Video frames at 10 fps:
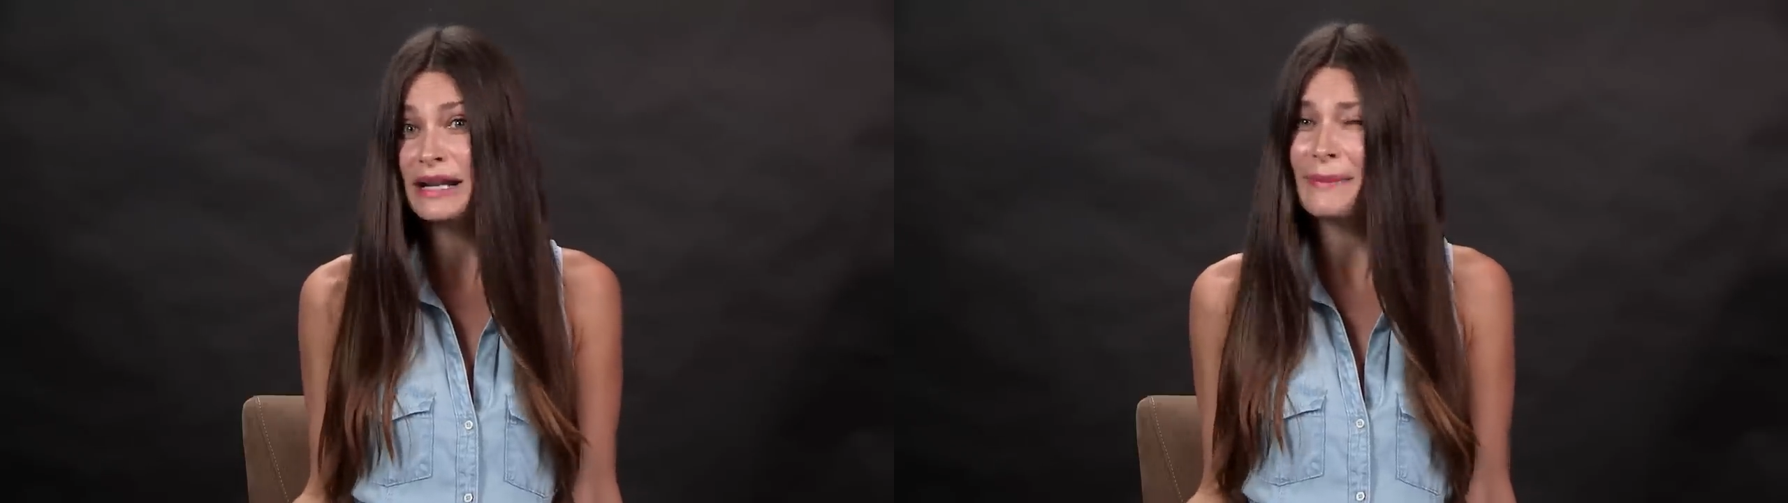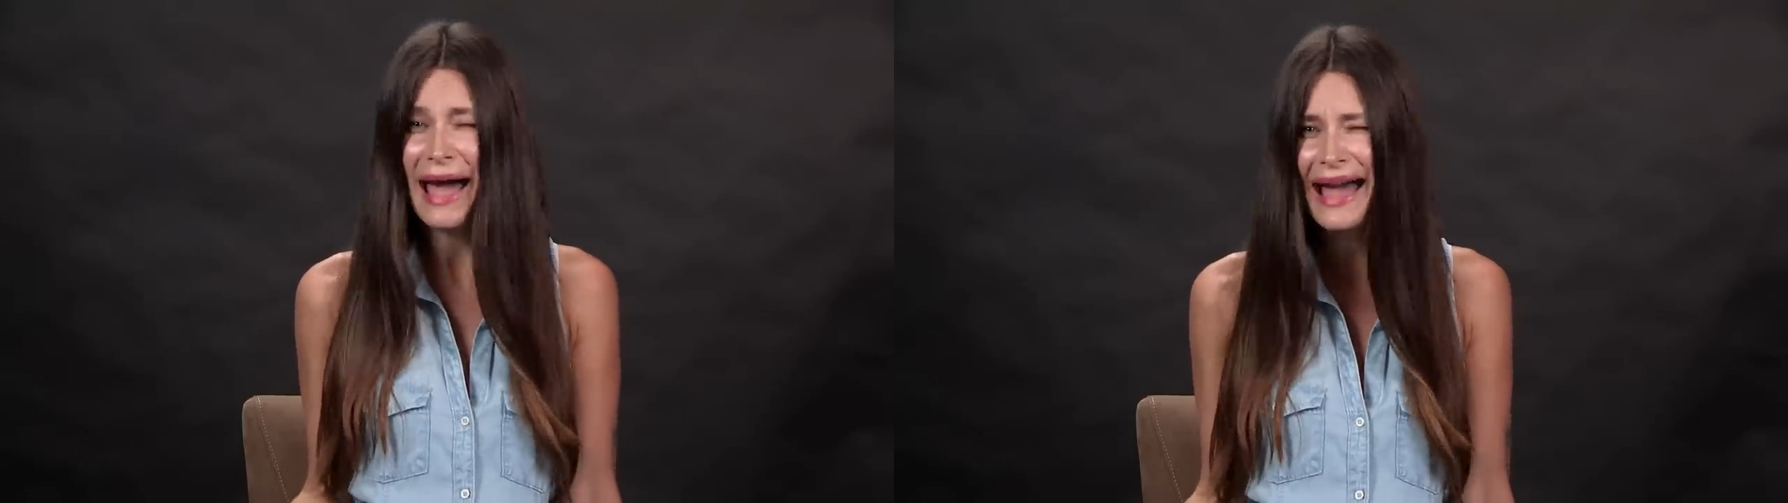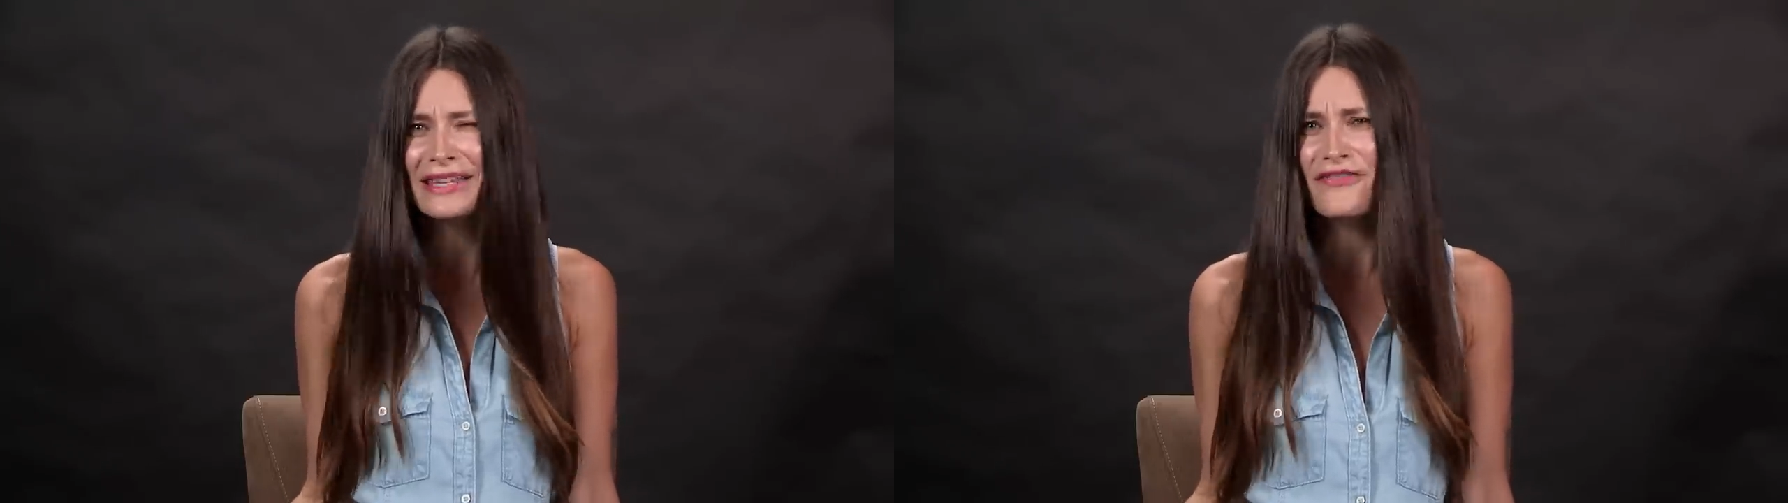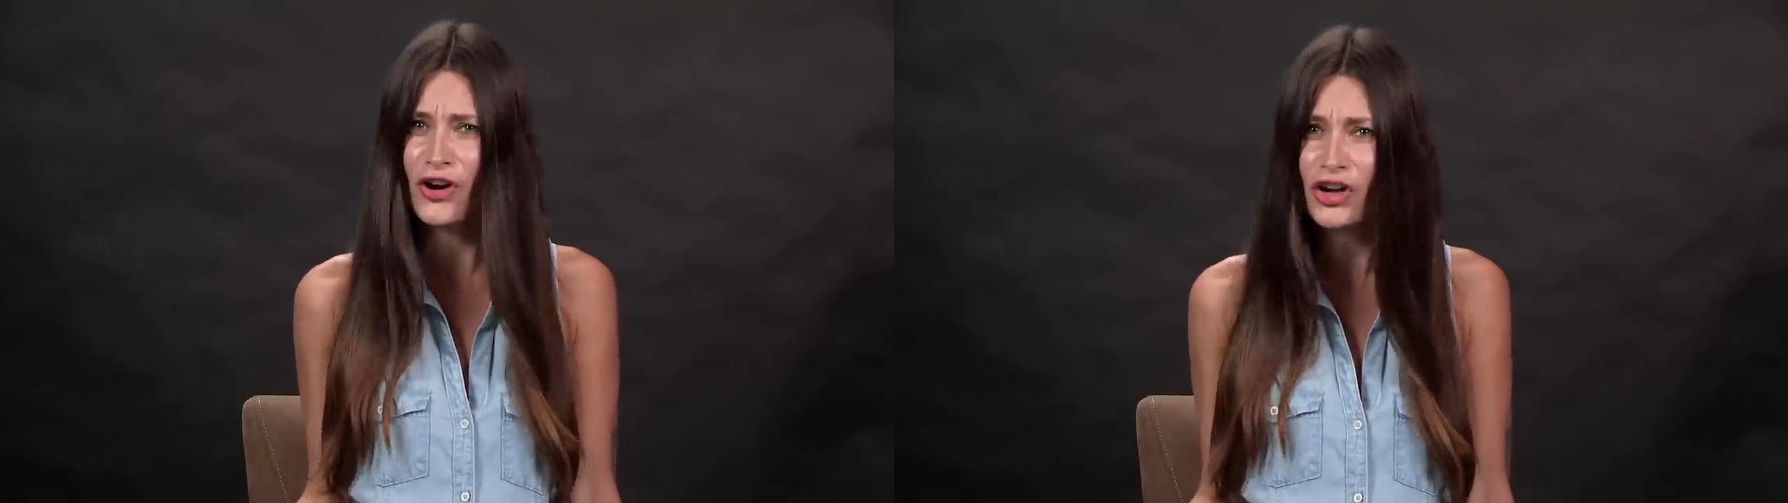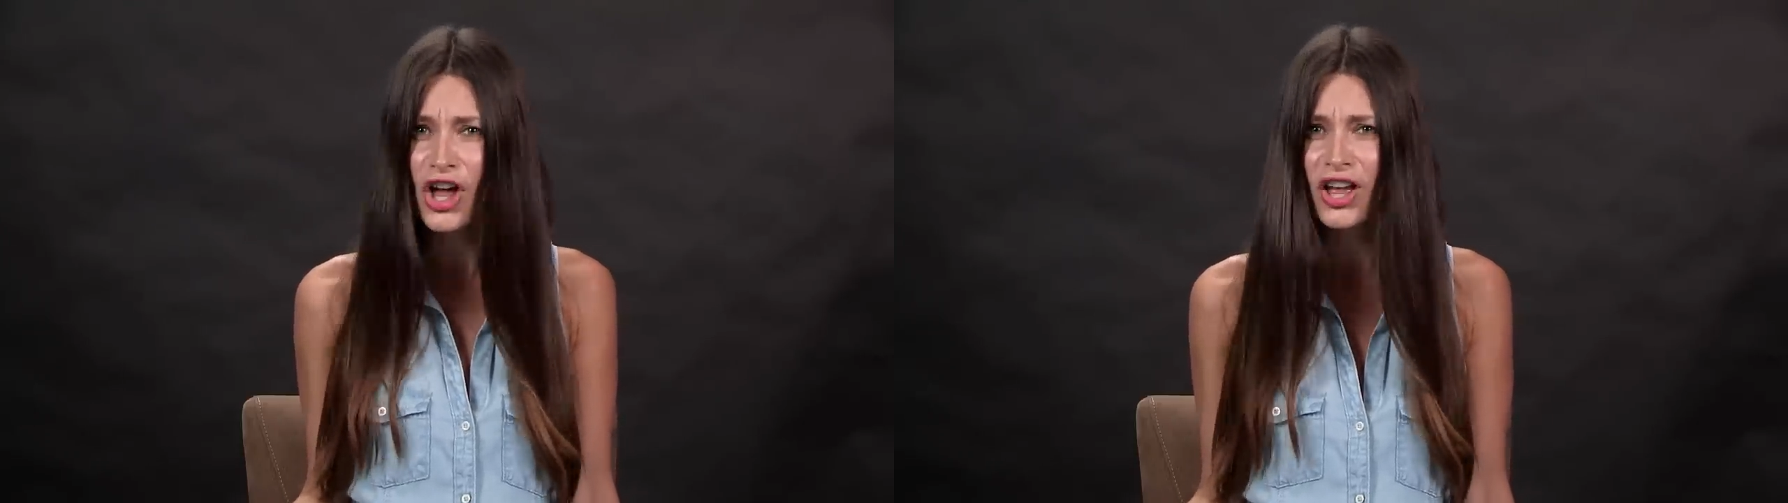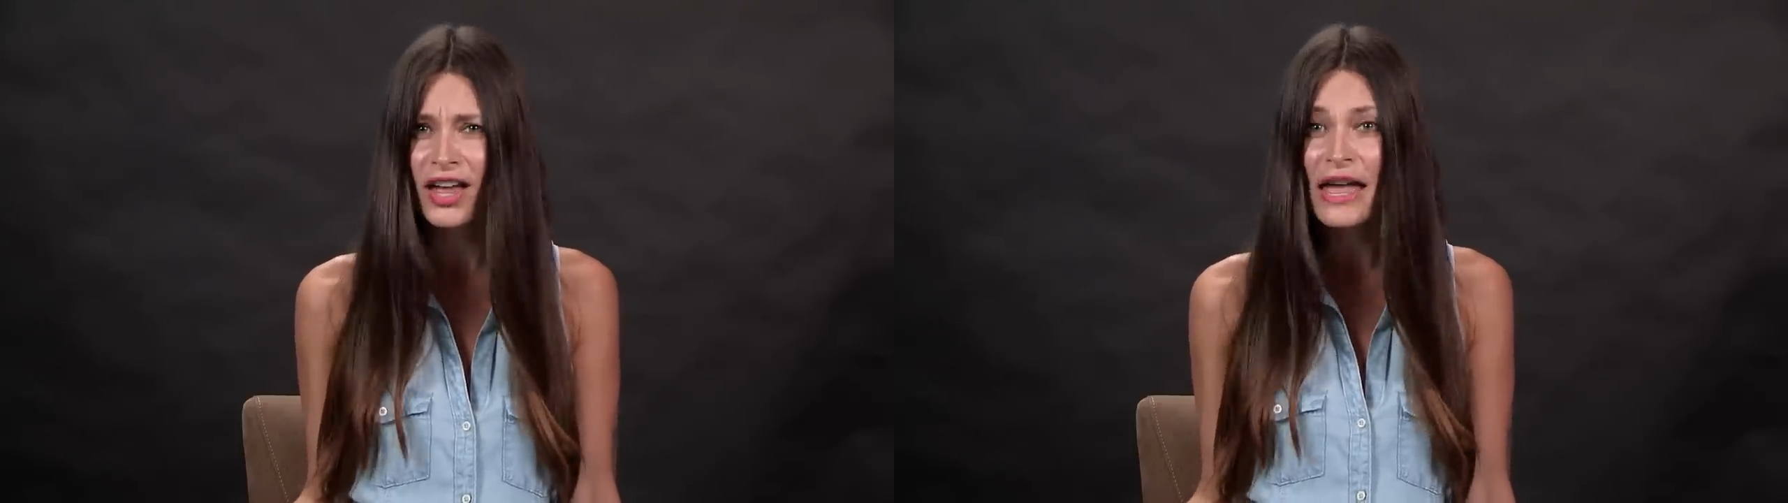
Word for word: that I'm highly fertile.